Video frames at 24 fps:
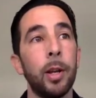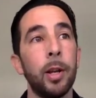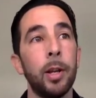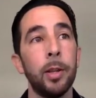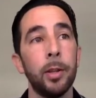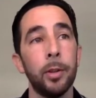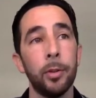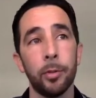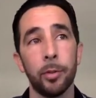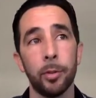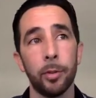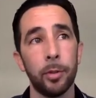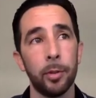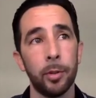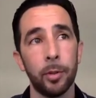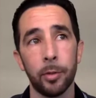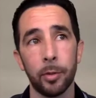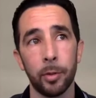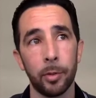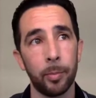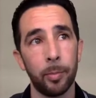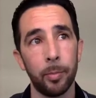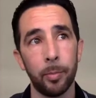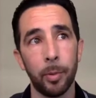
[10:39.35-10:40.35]
There's
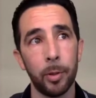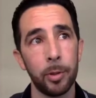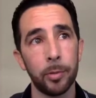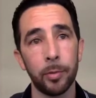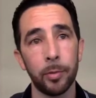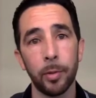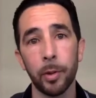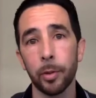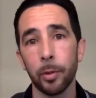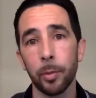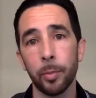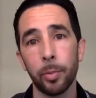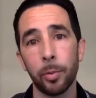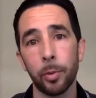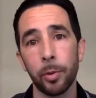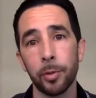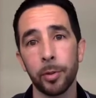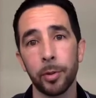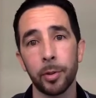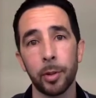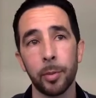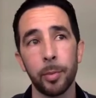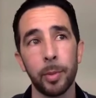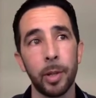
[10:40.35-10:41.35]
a bunch of other reports
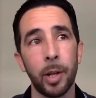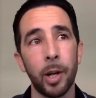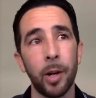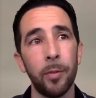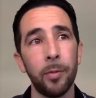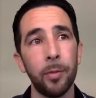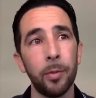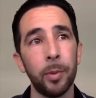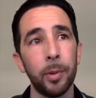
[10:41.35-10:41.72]
that could be helpful,